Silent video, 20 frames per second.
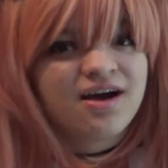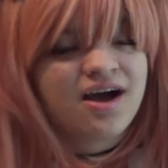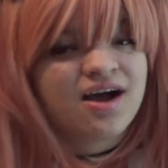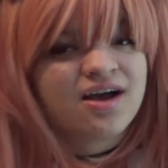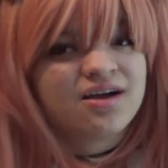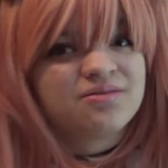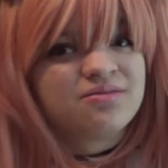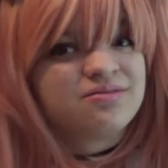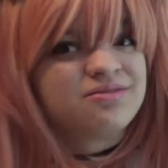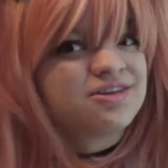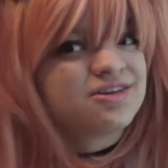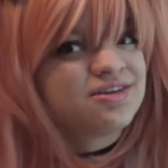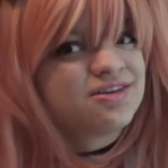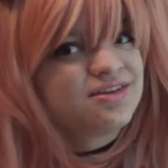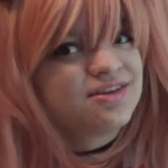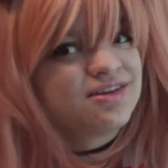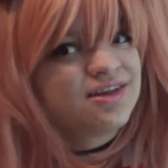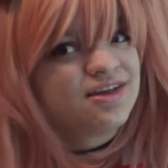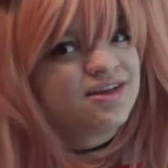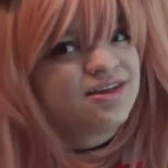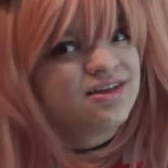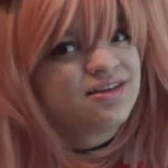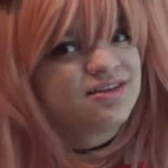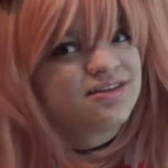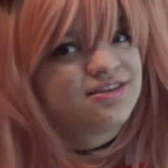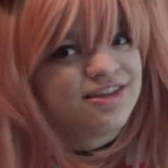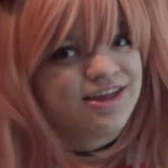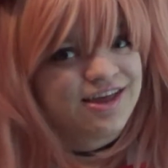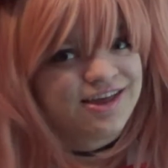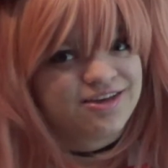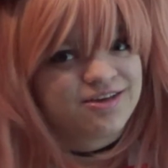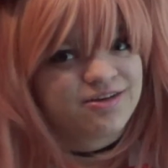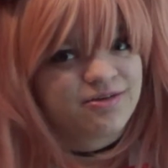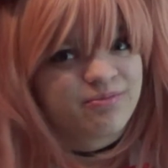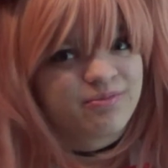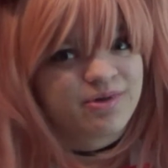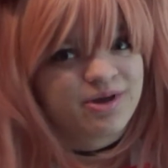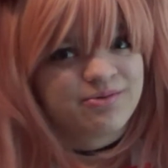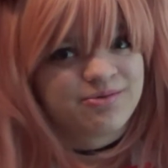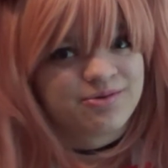I really like
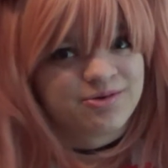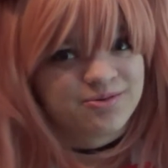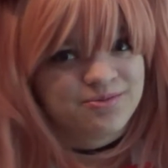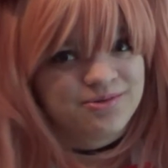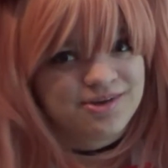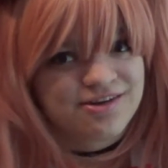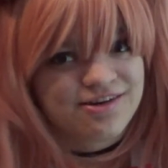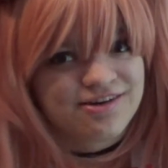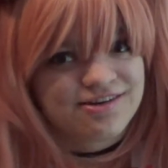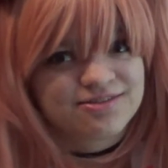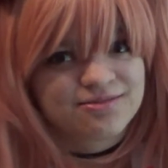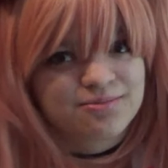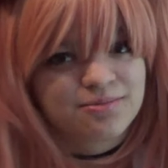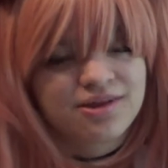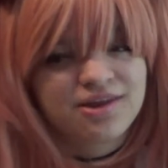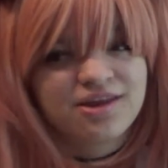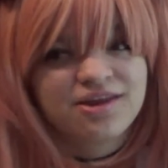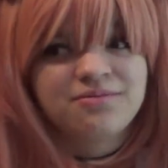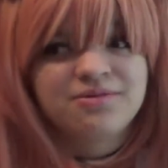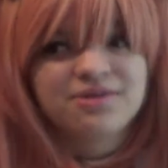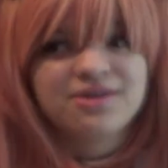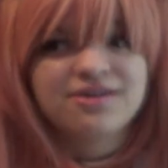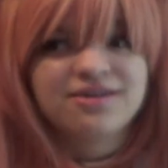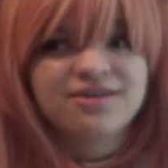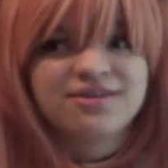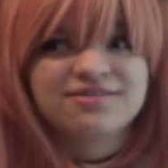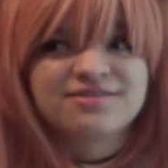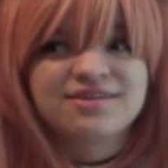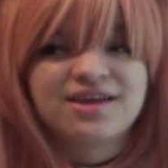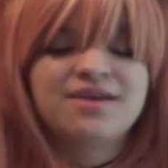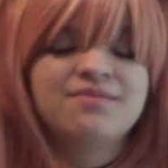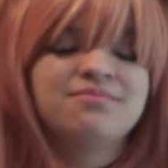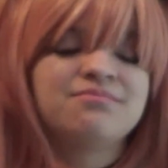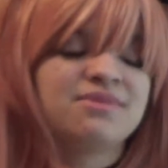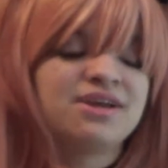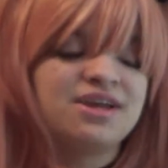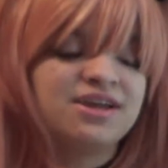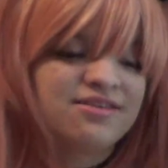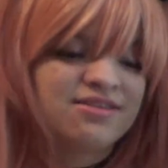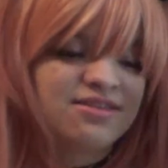my Ruby cosplay because I
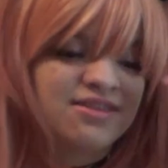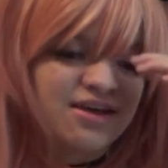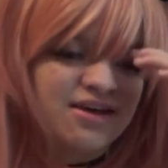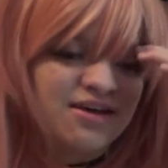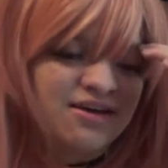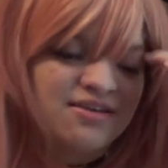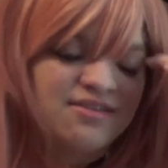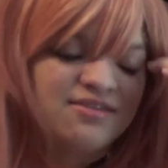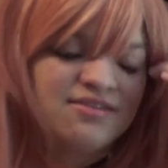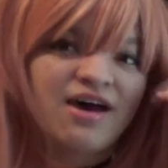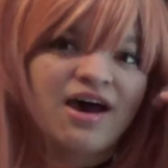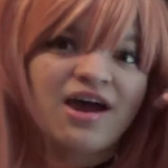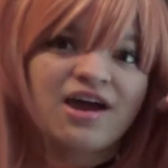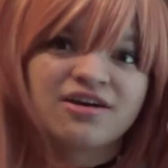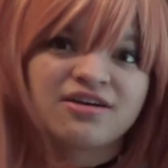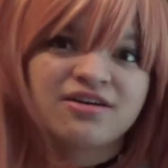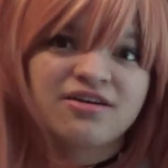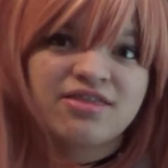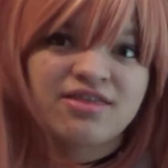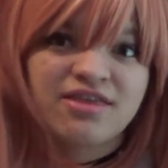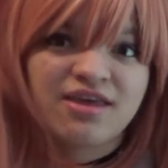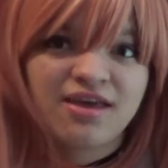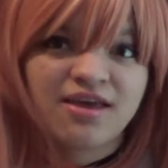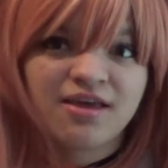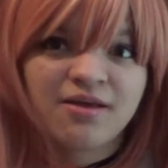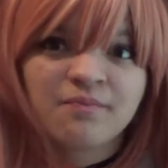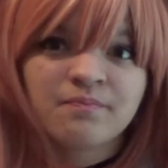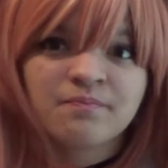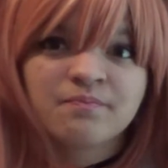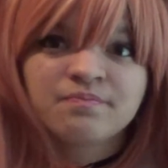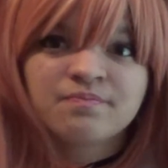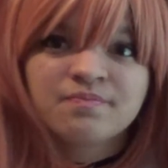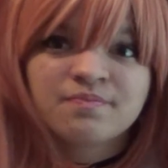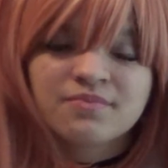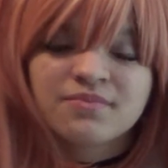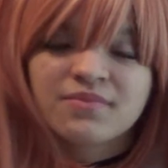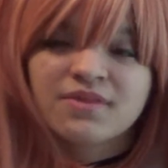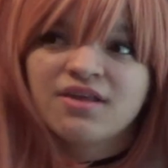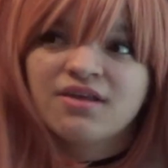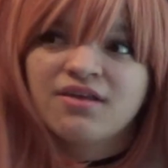made that entire thing,
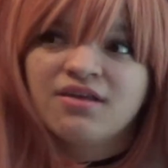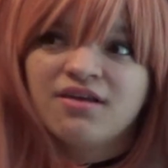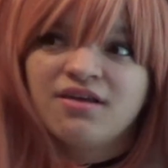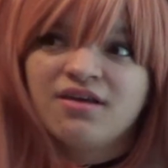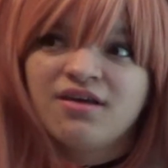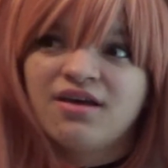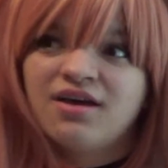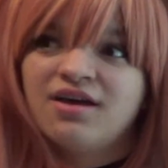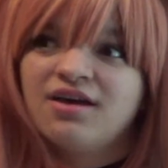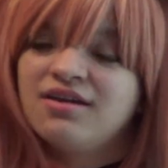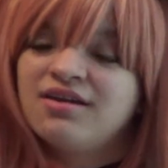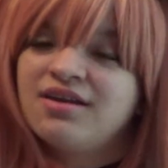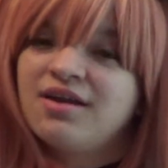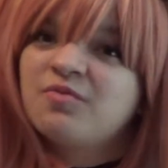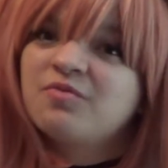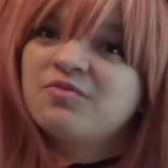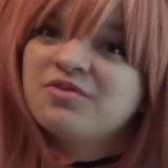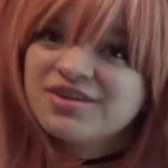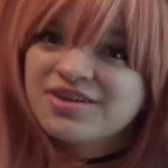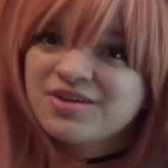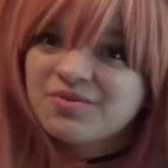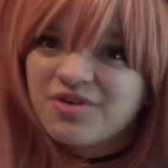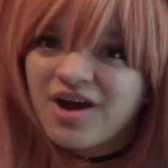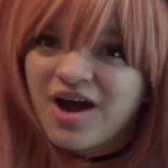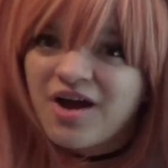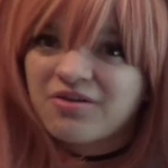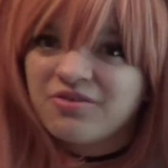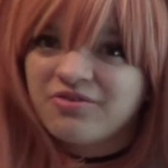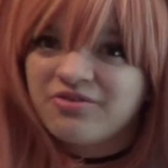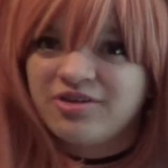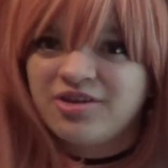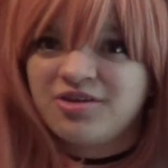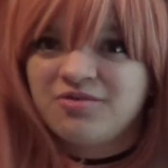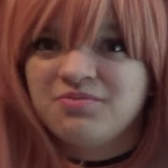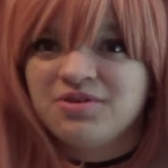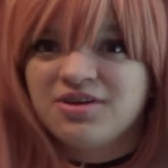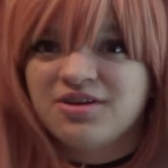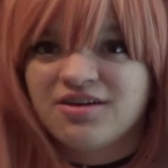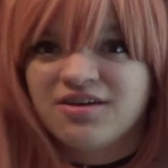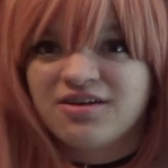and I'm really proud of it
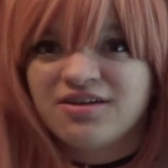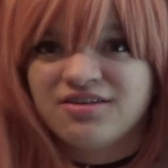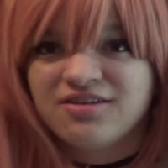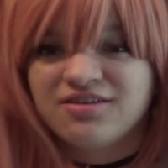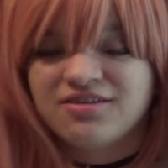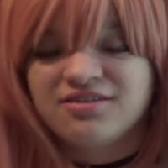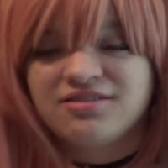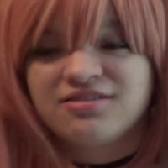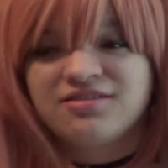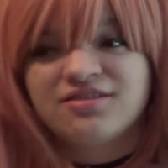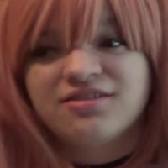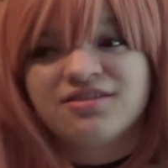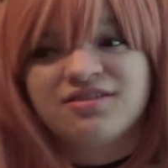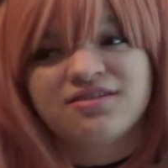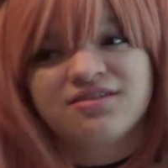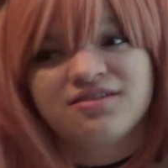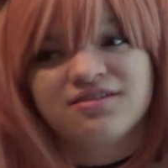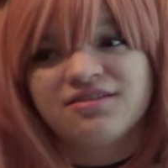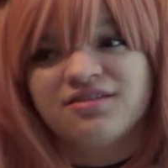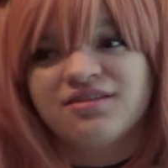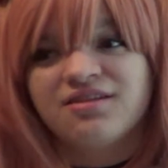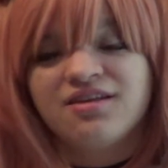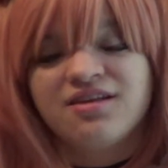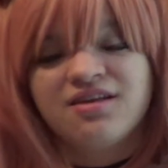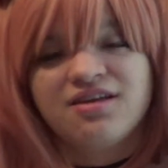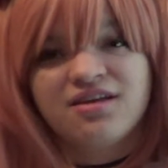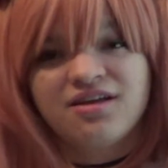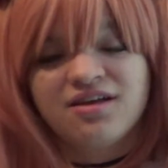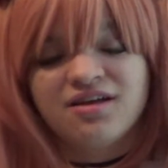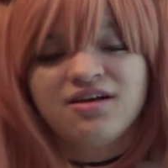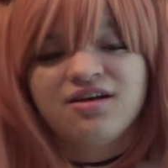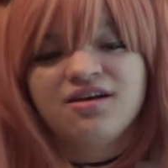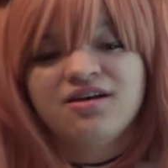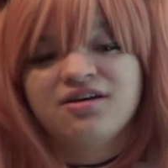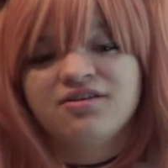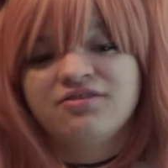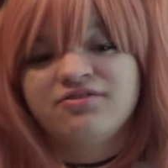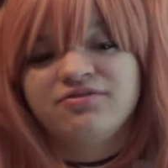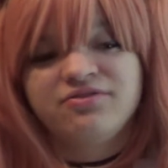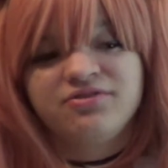because
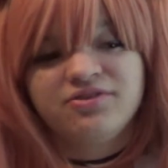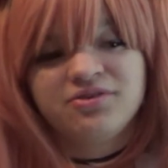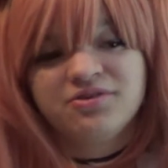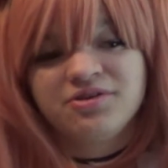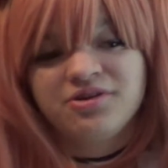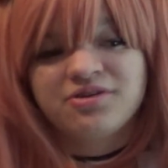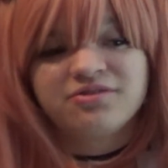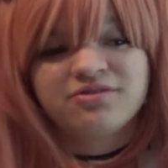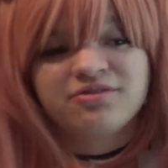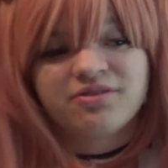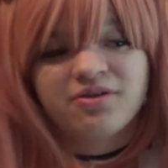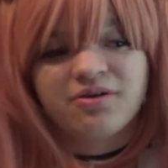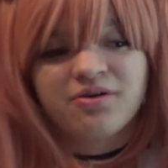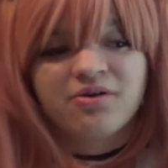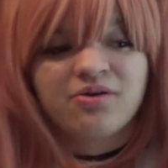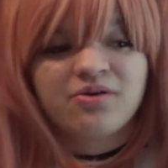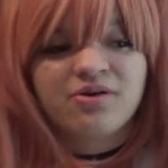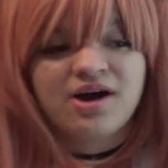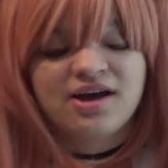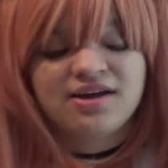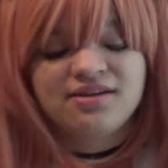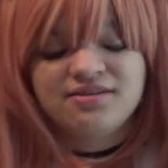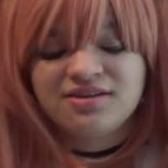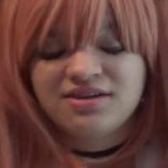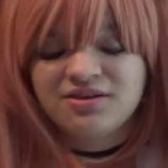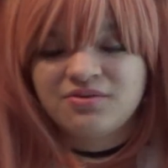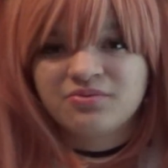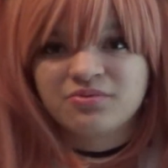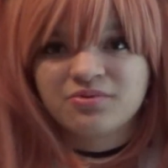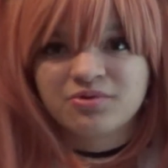a few years ago I did